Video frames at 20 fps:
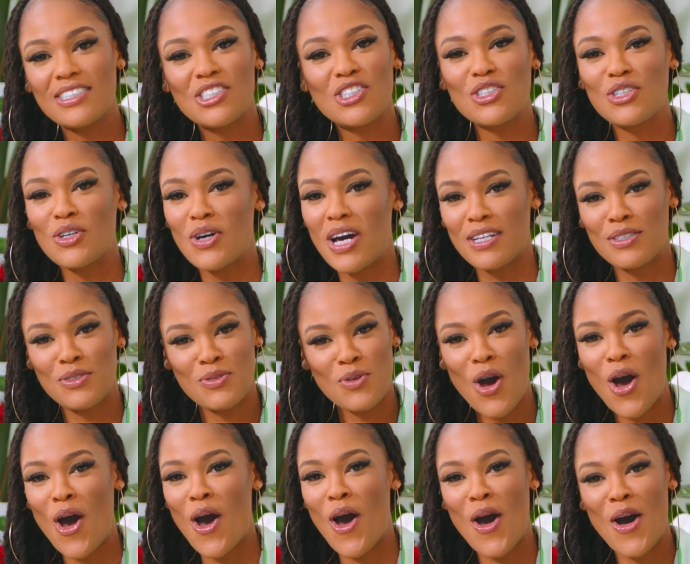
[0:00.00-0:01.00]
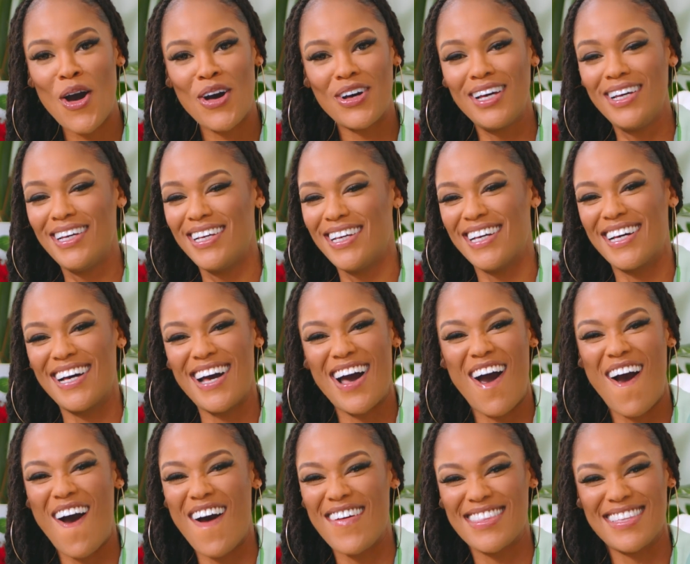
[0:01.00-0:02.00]
She know how to do all
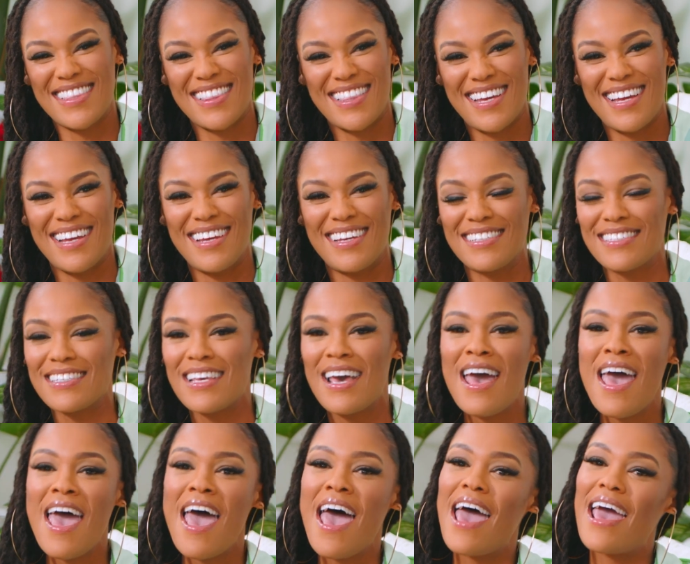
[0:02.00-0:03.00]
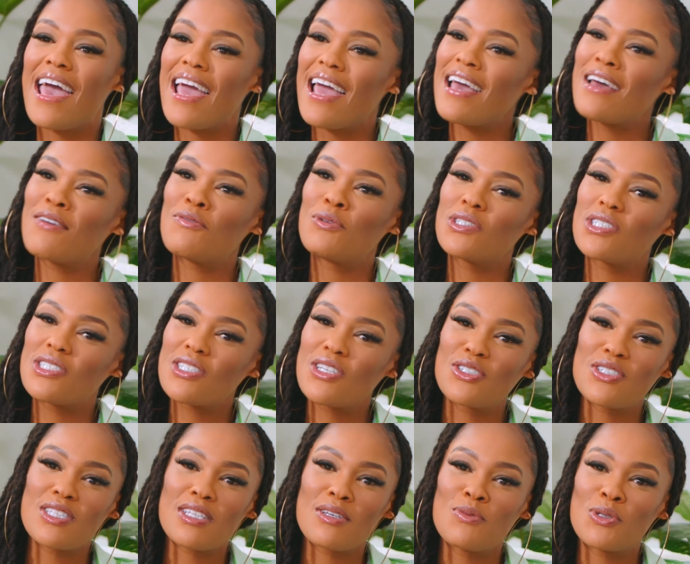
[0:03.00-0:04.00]
all the things. And we're just going
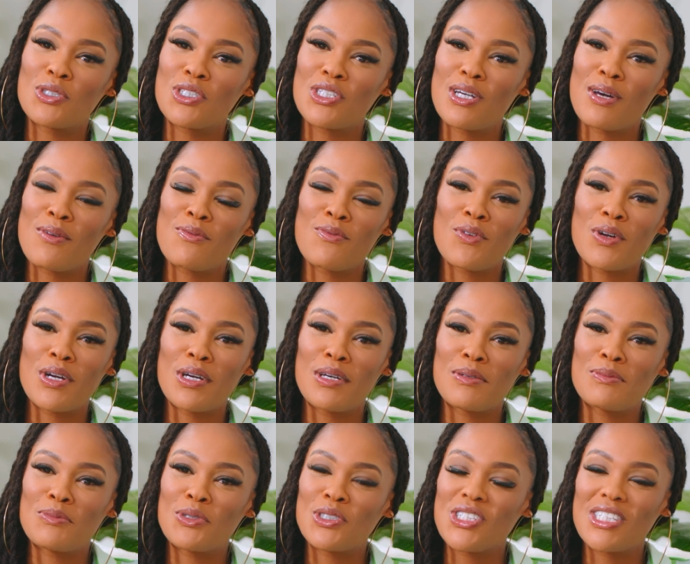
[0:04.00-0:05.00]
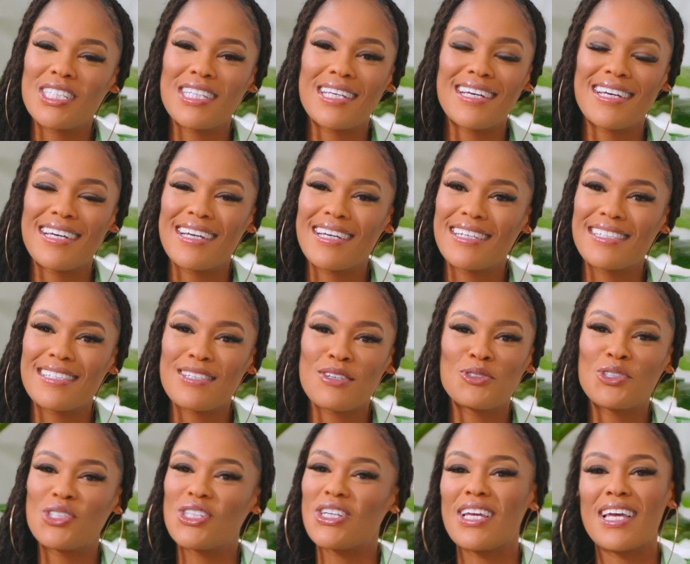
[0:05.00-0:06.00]
to see where she come from, what she does, who
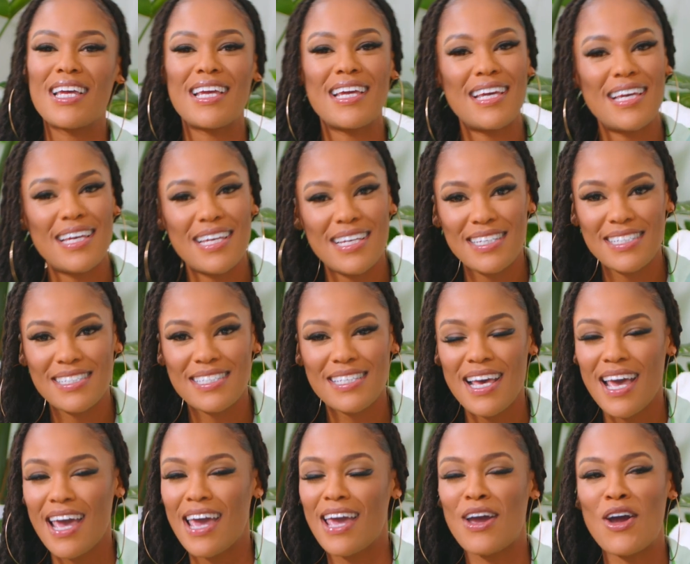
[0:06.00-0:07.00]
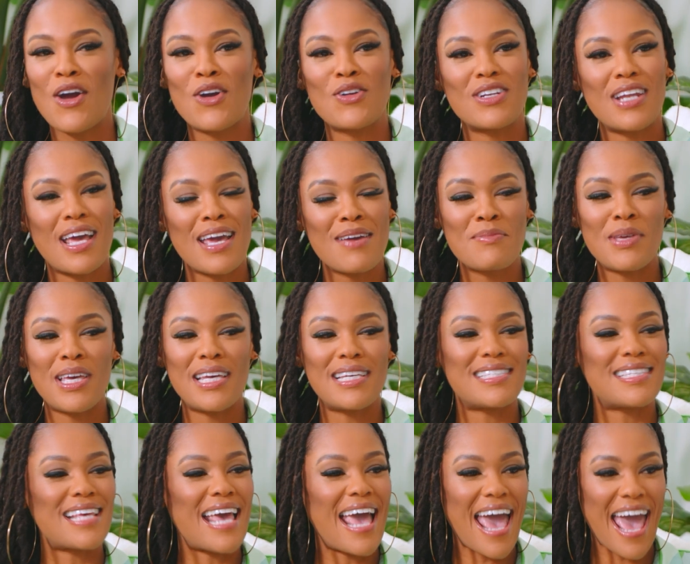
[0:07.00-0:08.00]
she is, and her name is
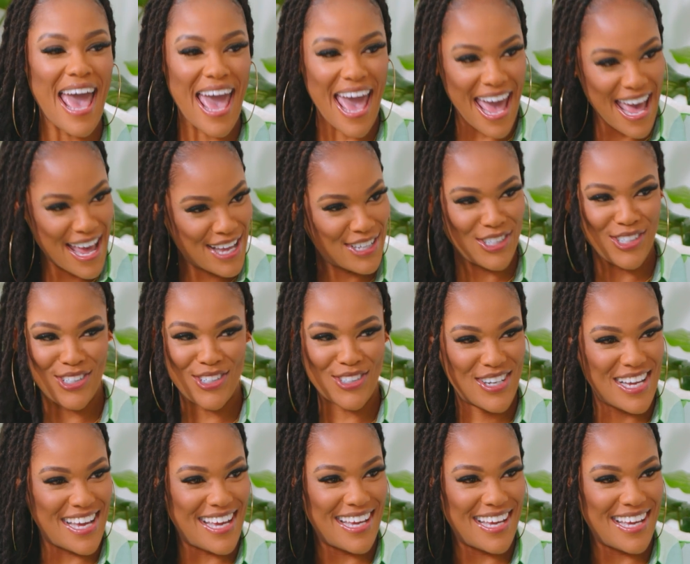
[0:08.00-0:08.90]
Astrid.